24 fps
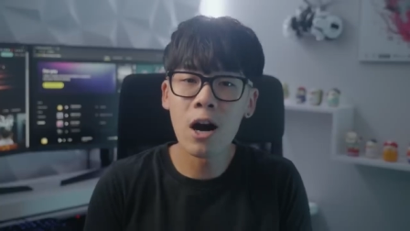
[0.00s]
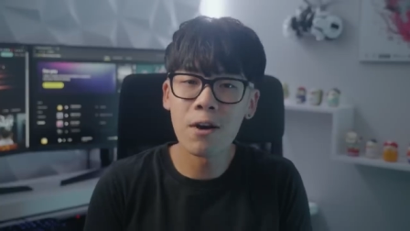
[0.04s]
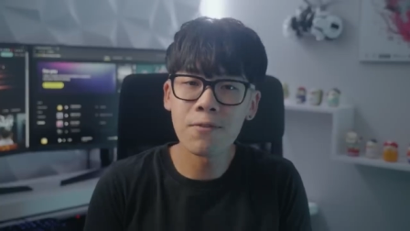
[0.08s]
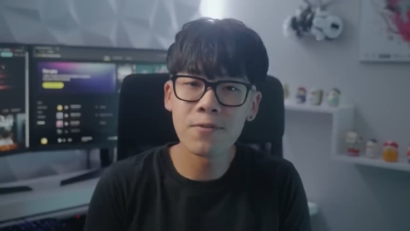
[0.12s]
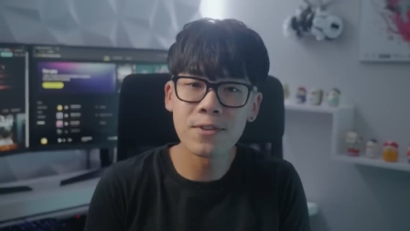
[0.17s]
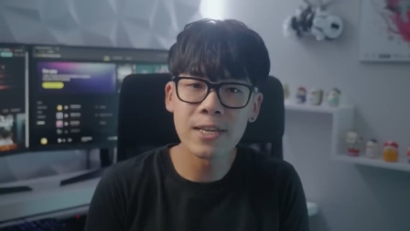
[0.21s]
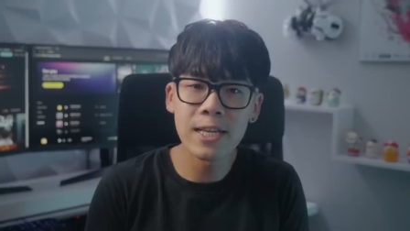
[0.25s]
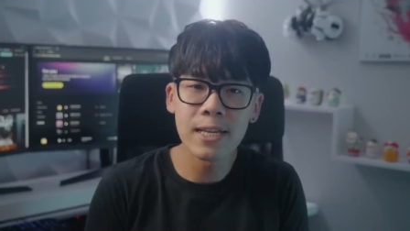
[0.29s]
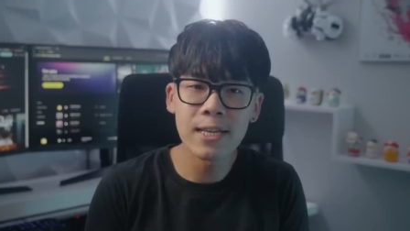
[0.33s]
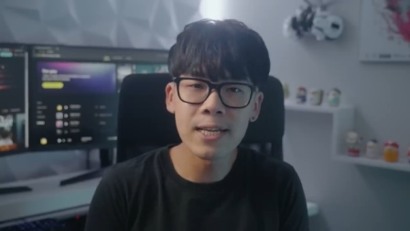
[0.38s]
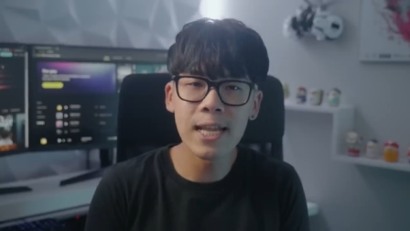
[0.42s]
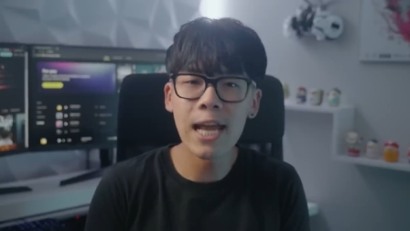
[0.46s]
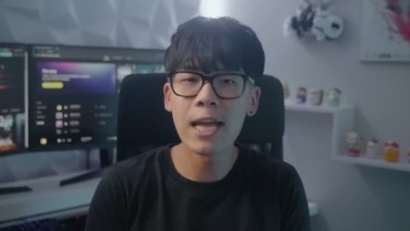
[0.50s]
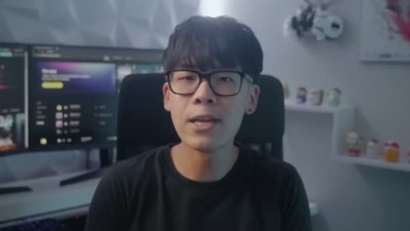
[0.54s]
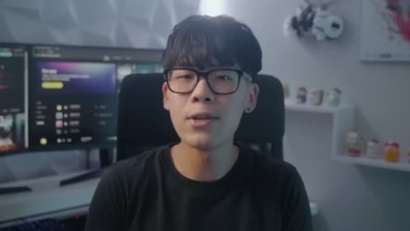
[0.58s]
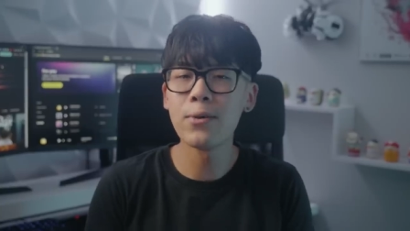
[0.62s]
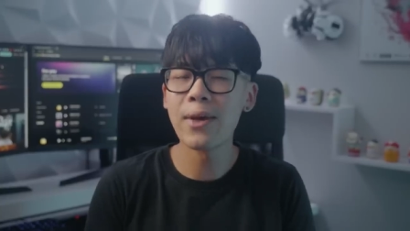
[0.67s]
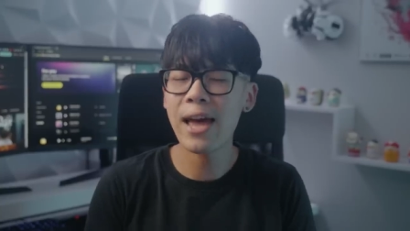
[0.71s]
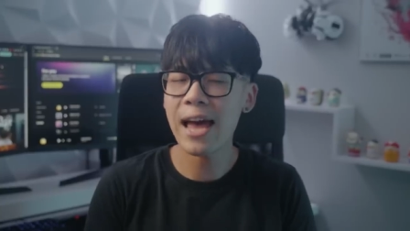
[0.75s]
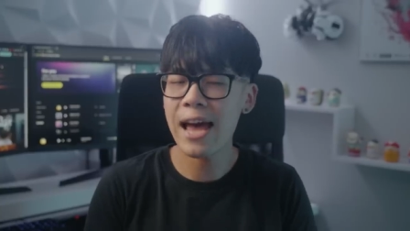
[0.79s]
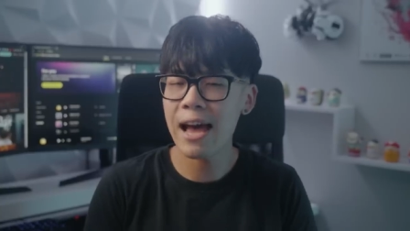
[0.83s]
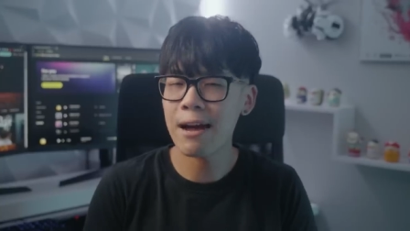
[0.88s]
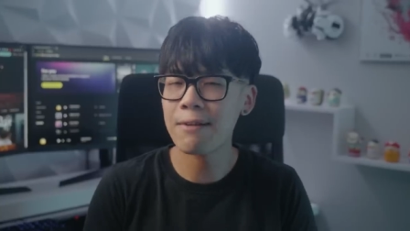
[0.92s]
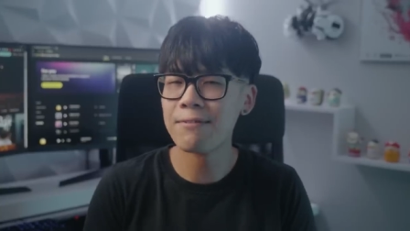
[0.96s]
often and you
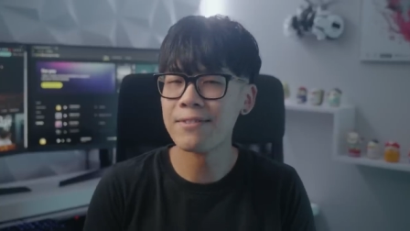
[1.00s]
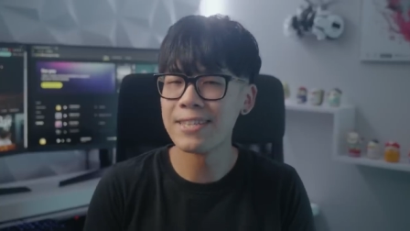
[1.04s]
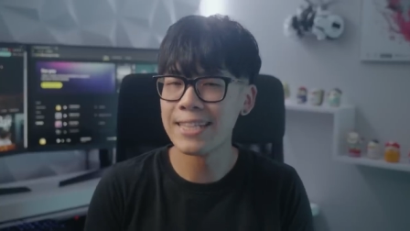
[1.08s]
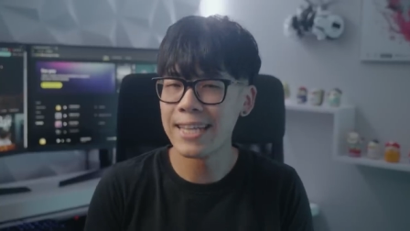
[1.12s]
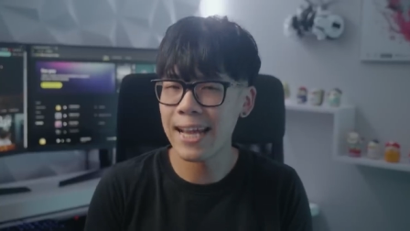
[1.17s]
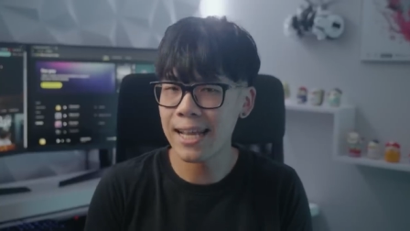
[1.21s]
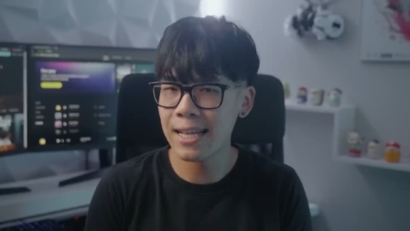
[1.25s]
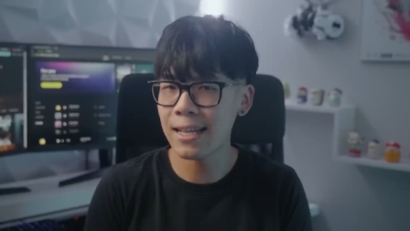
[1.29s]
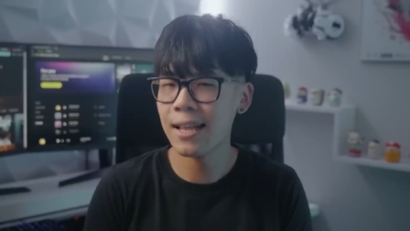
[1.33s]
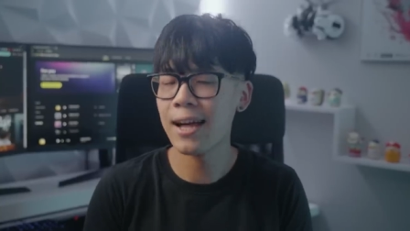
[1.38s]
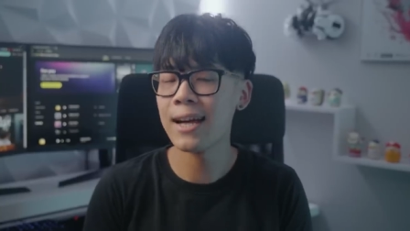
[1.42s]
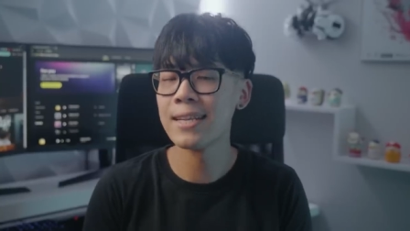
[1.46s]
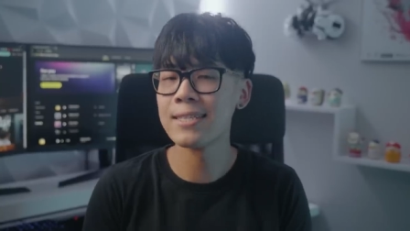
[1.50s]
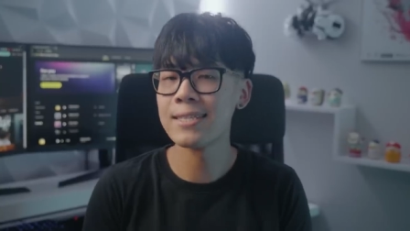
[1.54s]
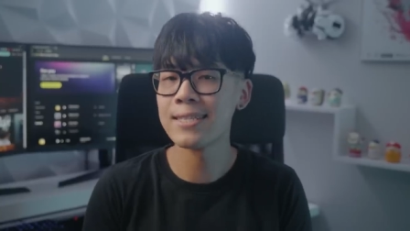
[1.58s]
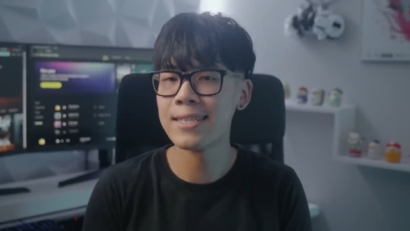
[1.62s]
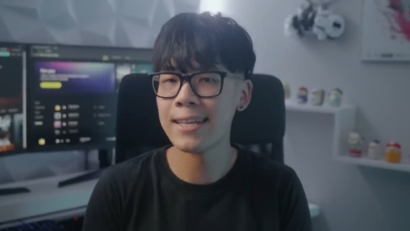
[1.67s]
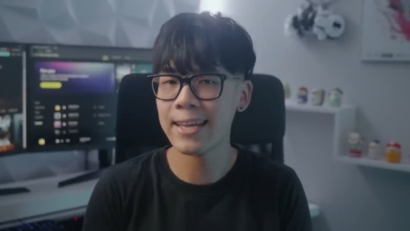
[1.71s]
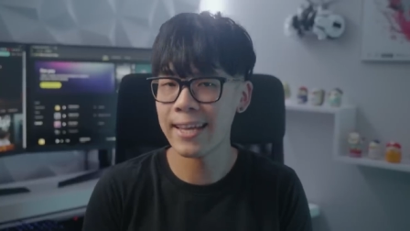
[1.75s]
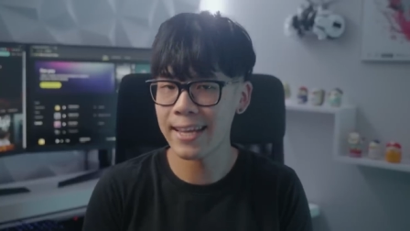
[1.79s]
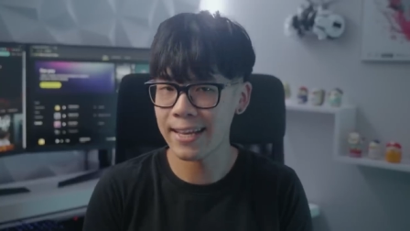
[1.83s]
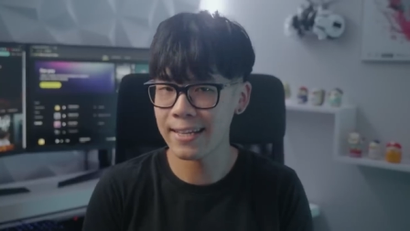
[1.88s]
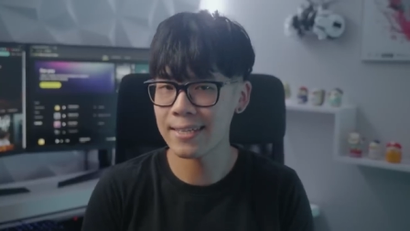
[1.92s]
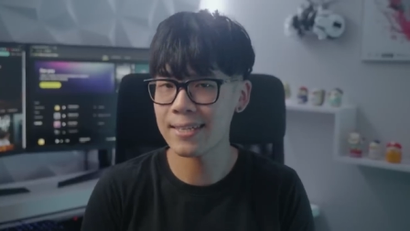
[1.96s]
have deadlines to
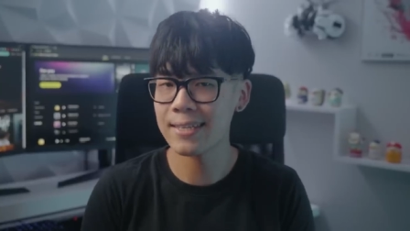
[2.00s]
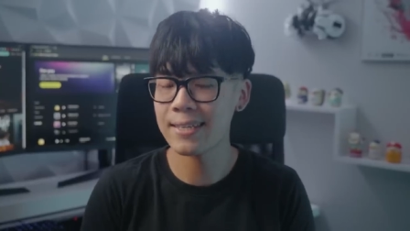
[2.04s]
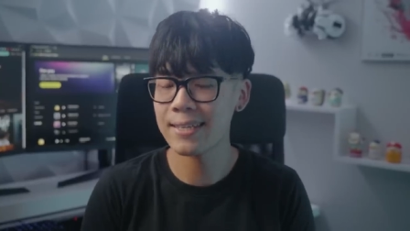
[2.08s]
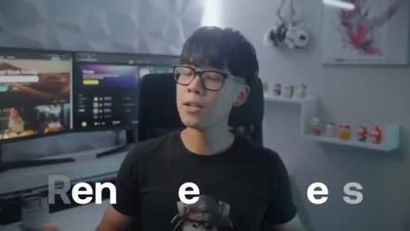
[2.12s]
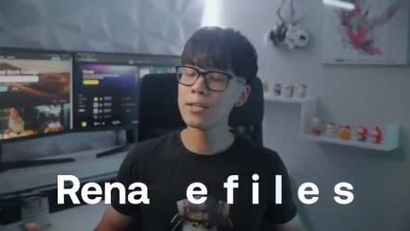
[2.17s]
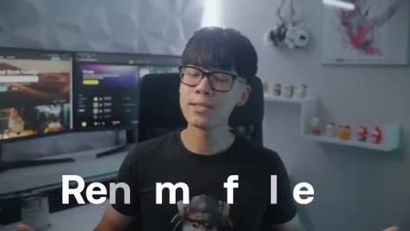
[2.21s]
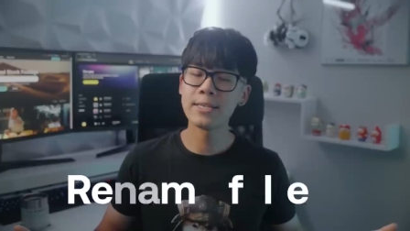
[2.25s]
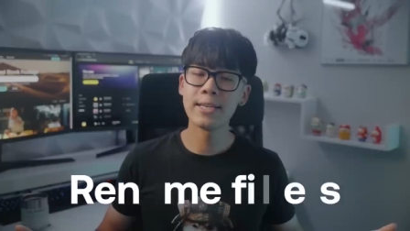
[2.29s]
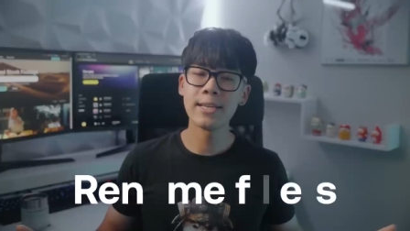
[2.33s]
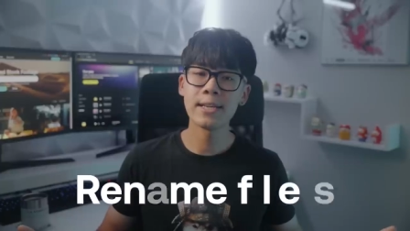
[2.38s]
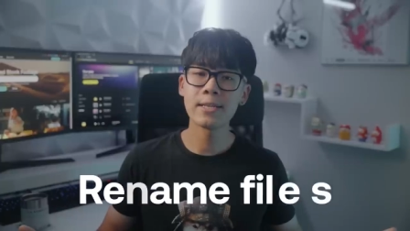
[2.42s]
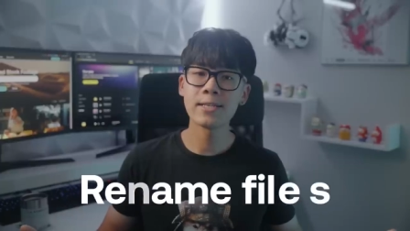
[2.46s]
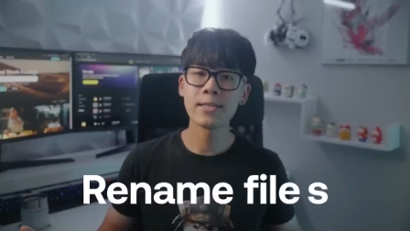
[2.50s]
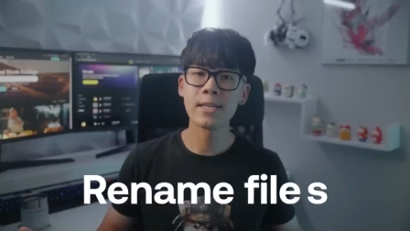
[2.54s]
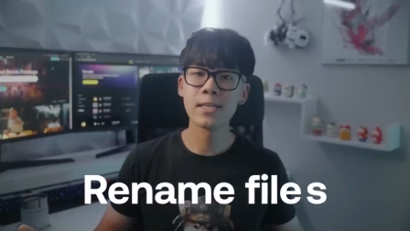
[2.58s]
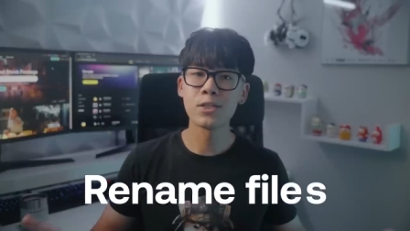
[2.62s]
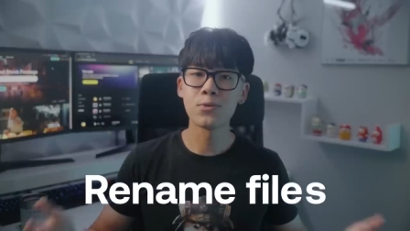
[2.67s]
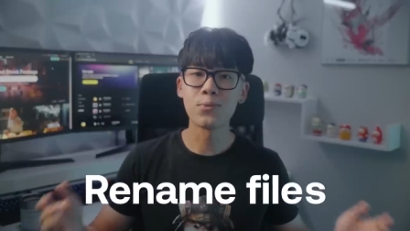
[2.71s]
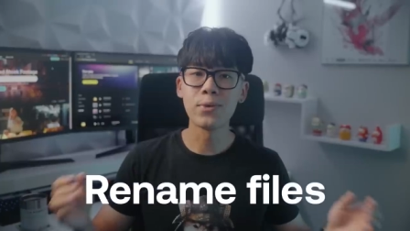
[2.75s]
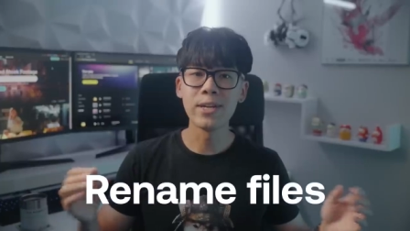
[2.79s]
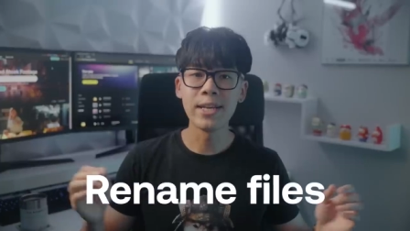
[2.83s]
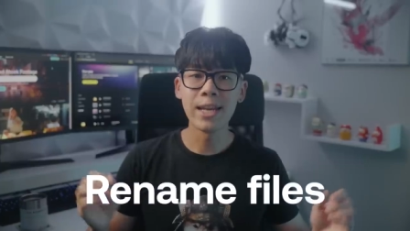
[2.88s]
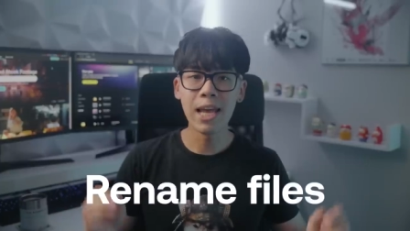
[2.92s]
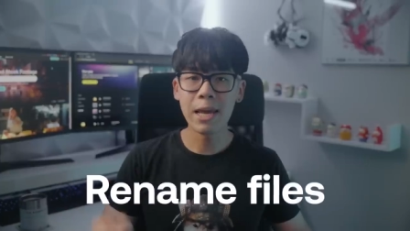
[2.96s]
hit. All it takes
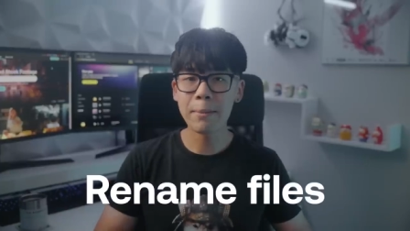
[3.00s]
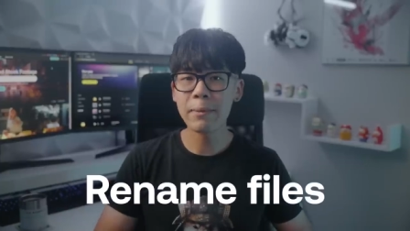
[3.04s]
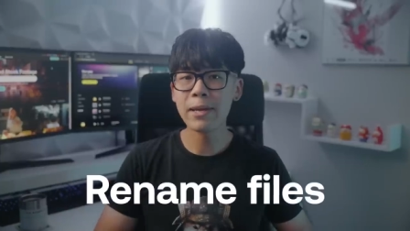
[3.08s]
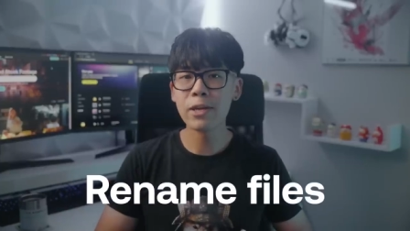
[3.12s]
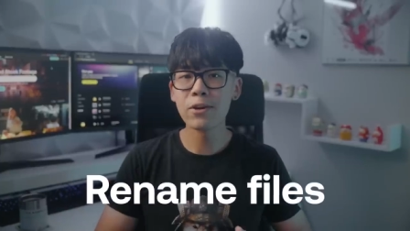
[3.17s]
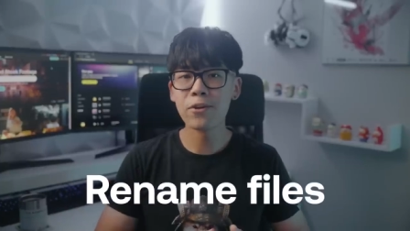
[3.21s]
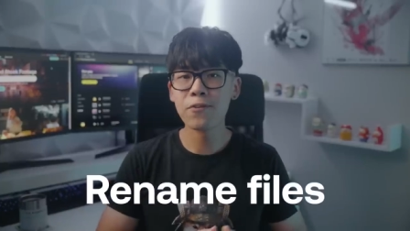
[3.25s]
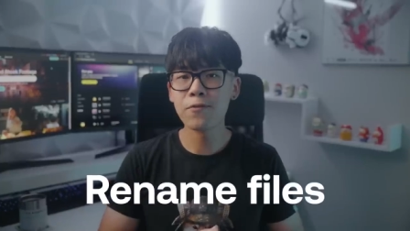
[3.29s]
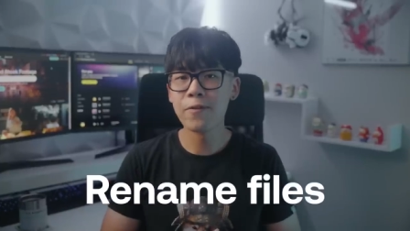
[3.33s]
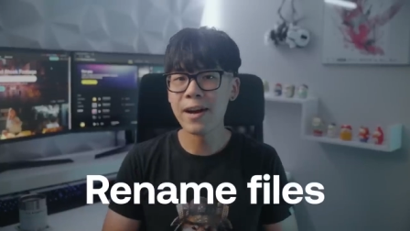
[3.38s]
is renaming your